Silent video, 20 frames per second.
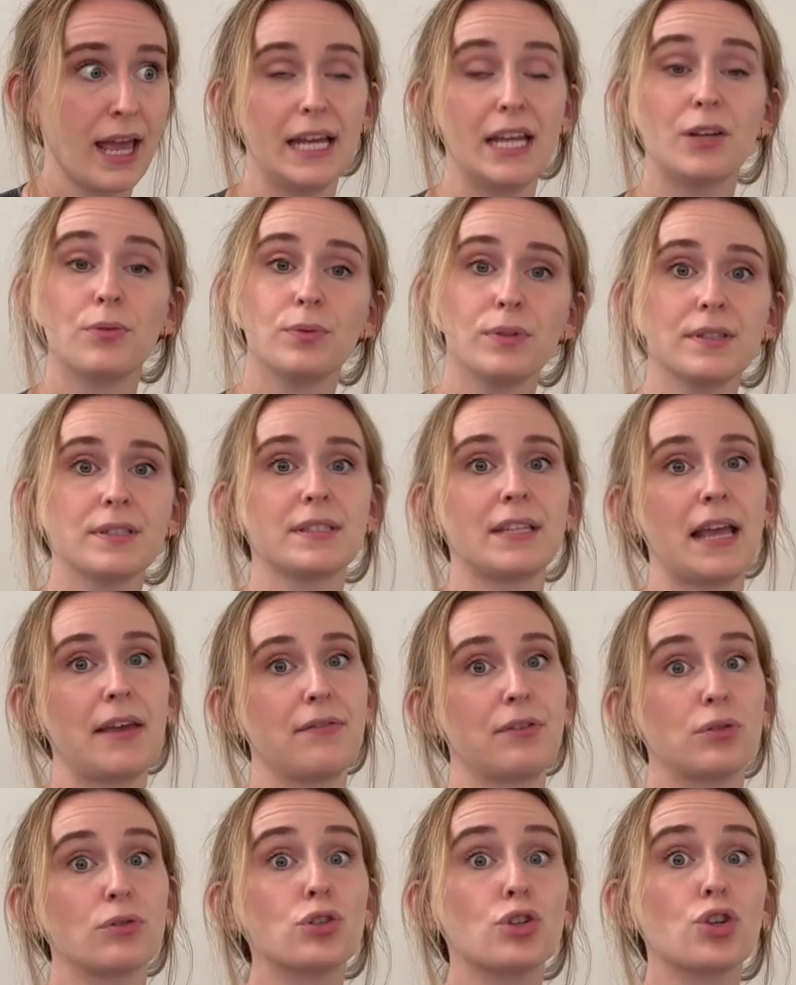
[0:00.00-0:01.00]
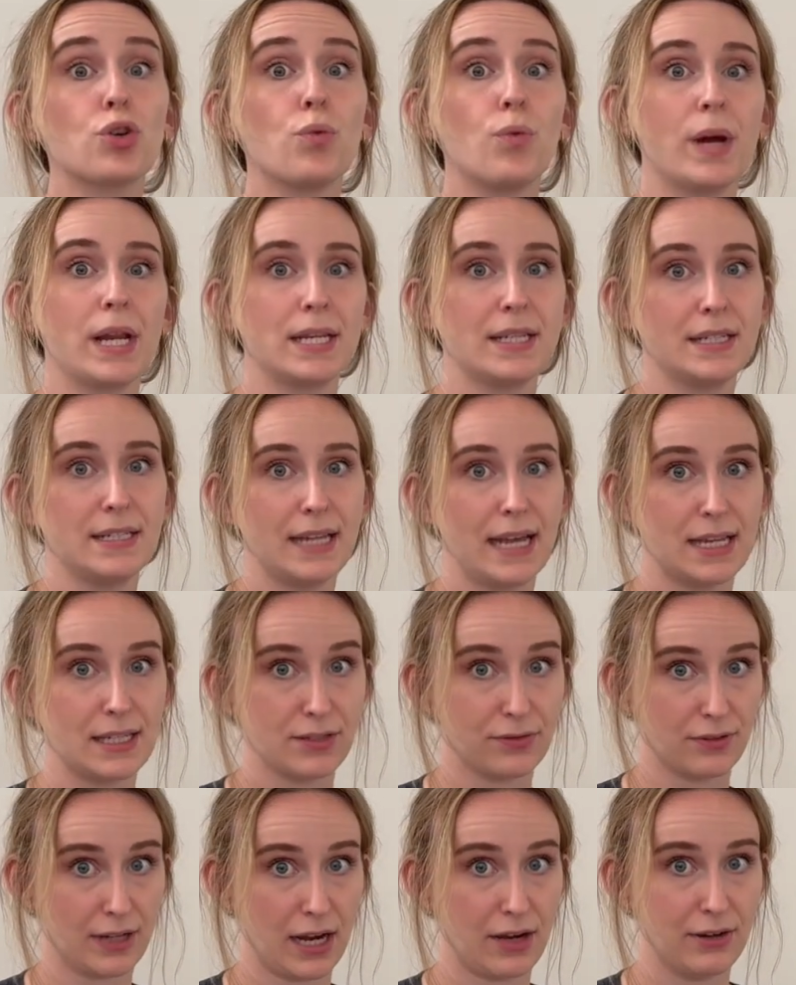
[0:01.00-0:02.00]
It will save you 20 days
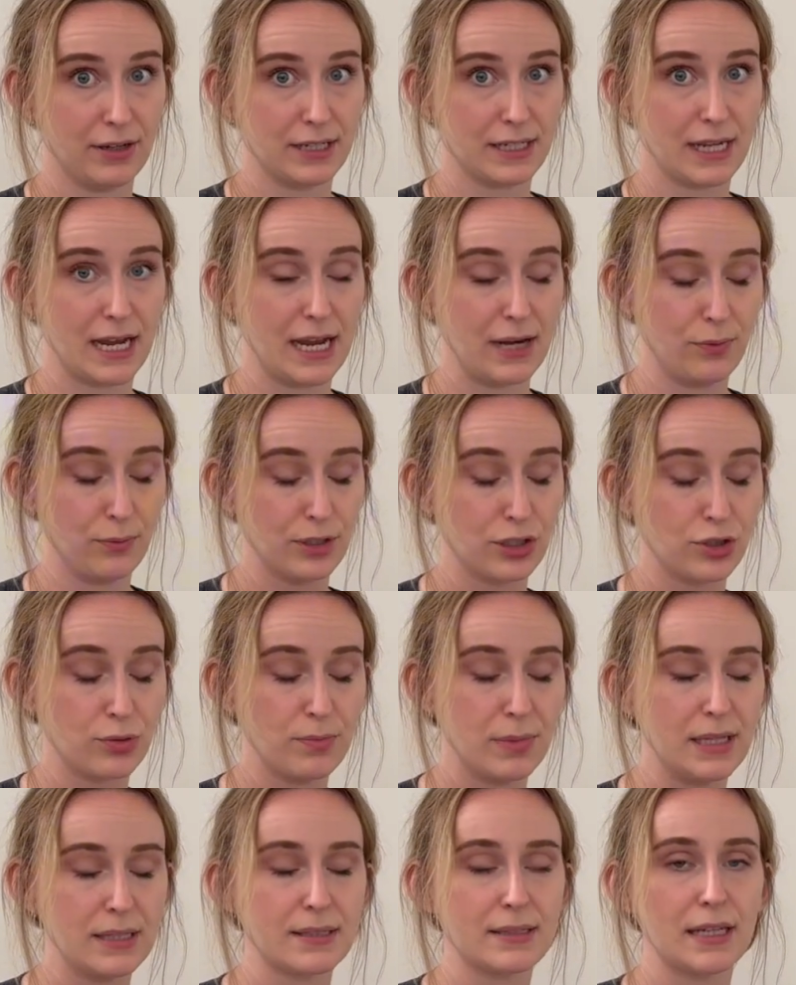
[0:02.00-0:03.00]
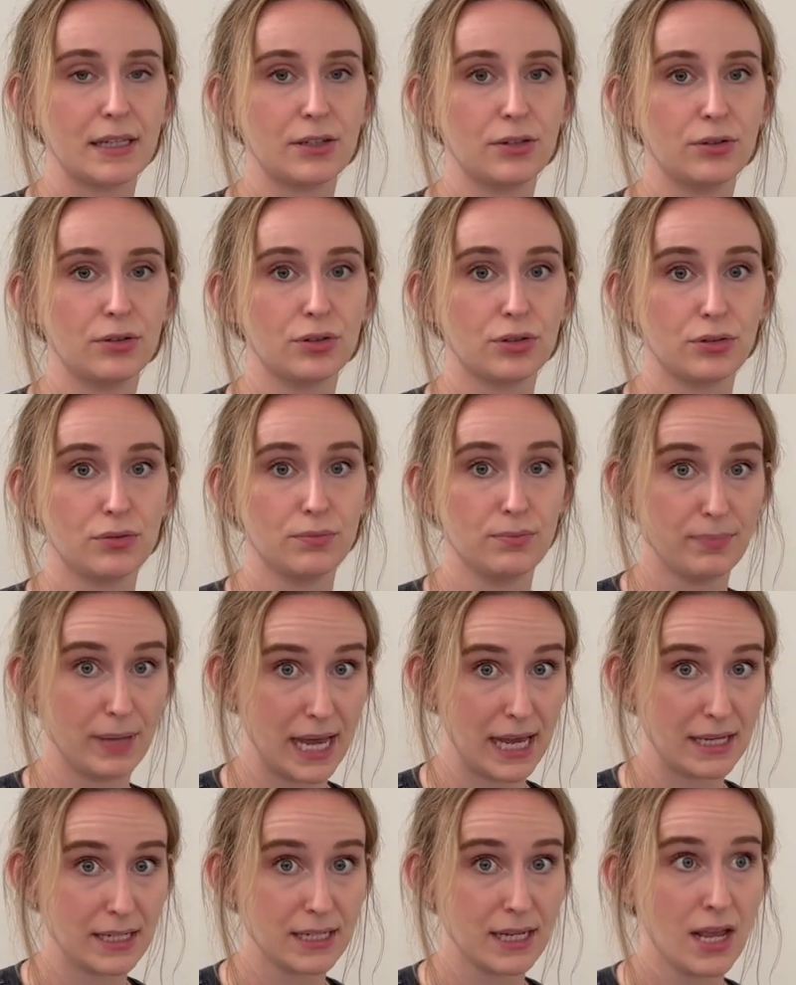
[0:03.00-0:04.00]
of quarantine, which means that your
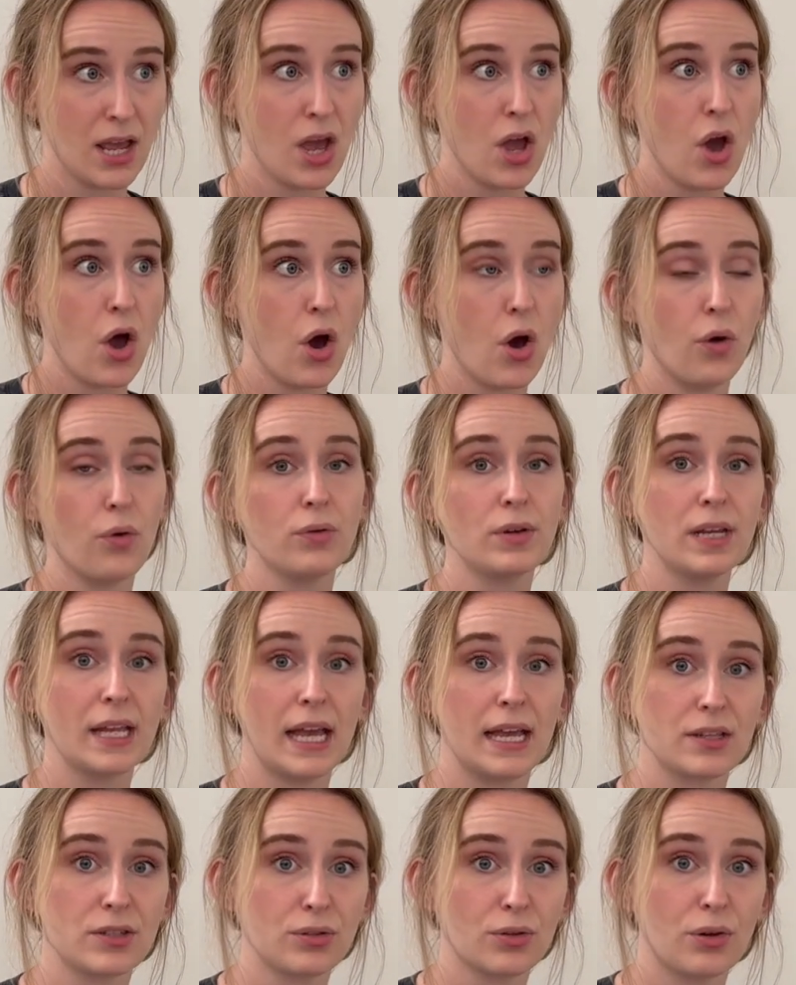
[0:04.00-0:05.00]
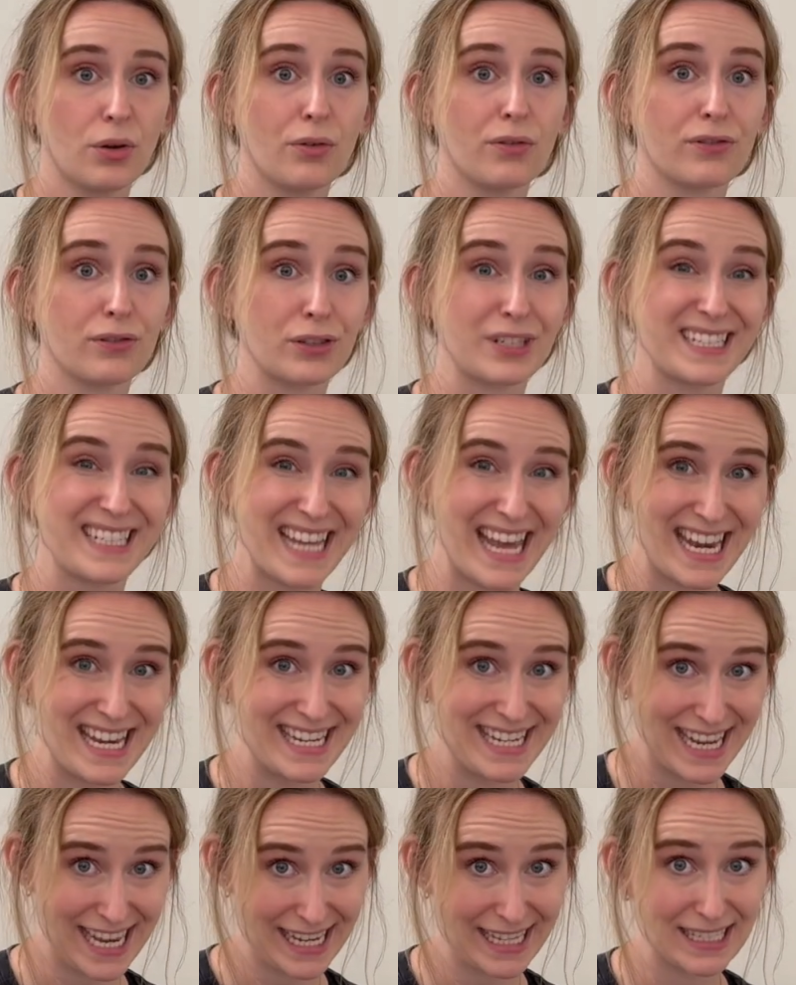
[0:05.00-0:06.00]
pet only has to go for 10
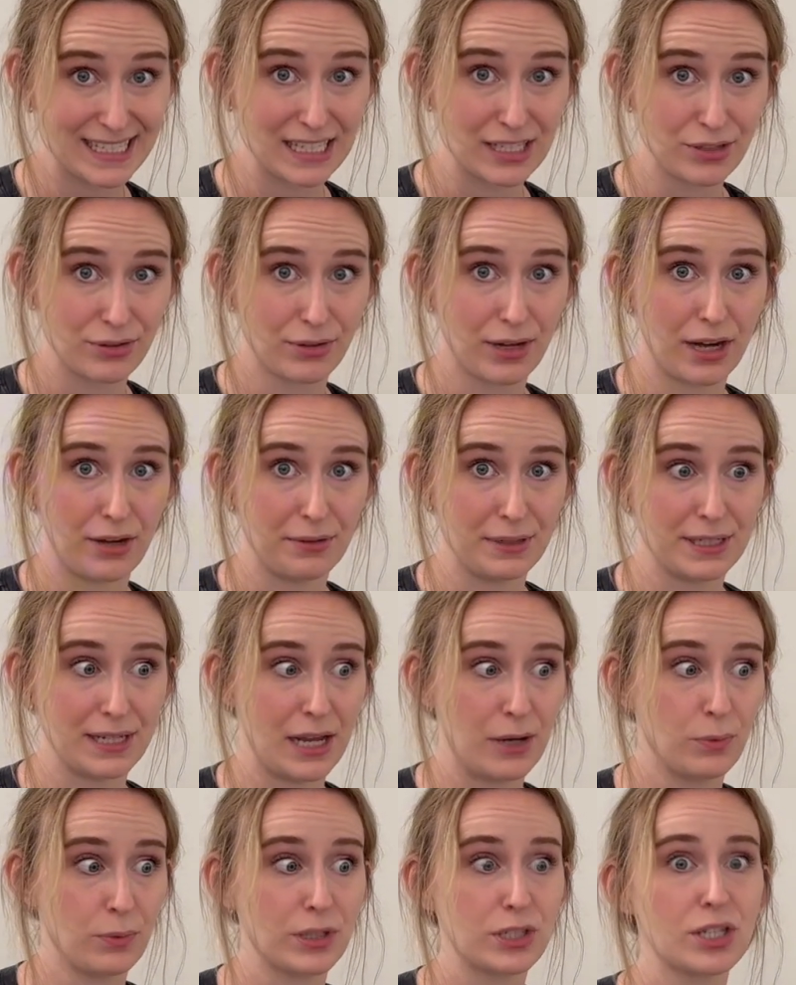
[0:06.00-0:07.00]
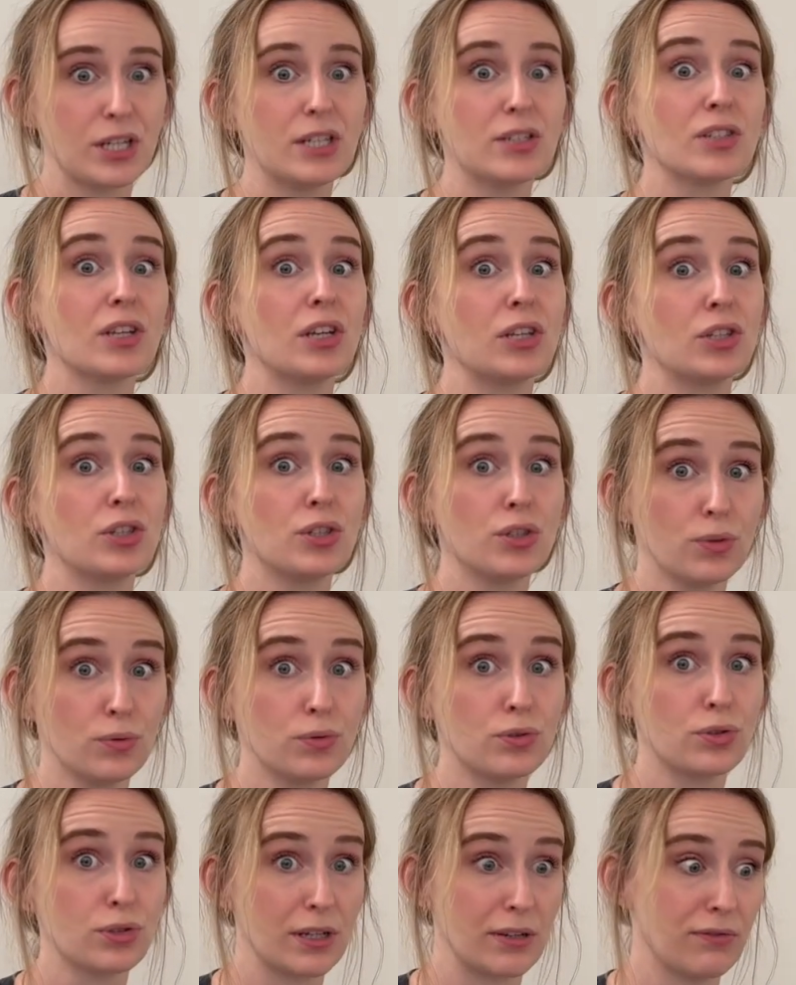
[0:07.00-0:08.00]
days into quarantine, which is a
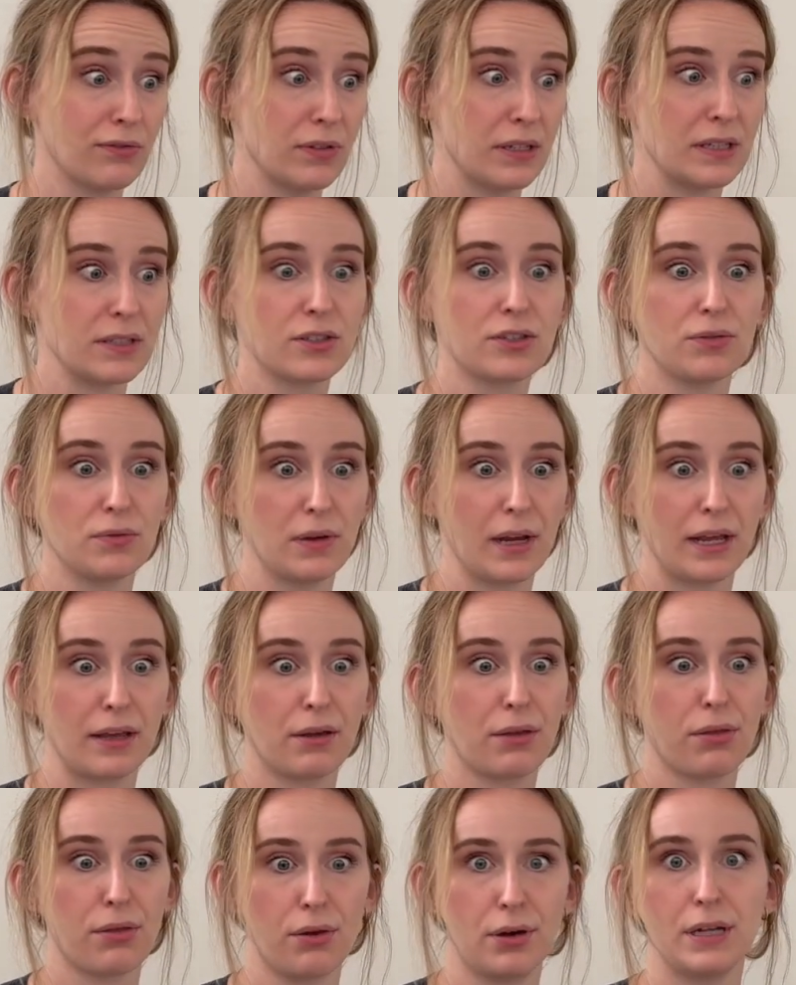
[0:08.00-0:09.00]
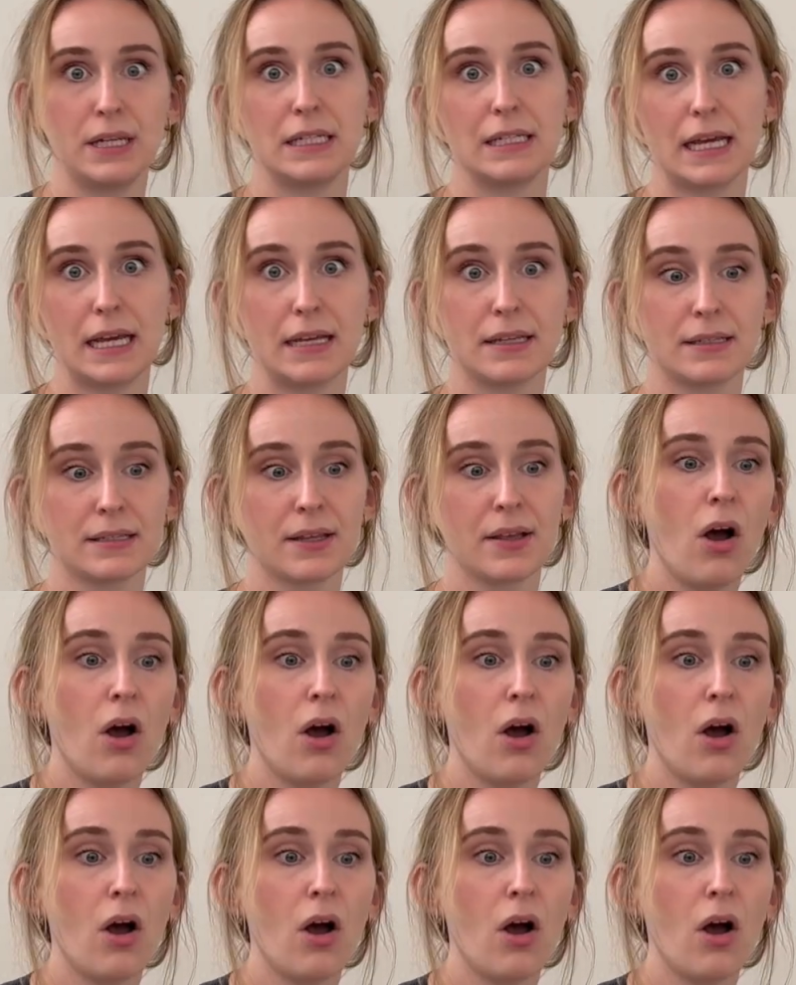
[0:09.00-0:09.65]
huge difference to 30 days.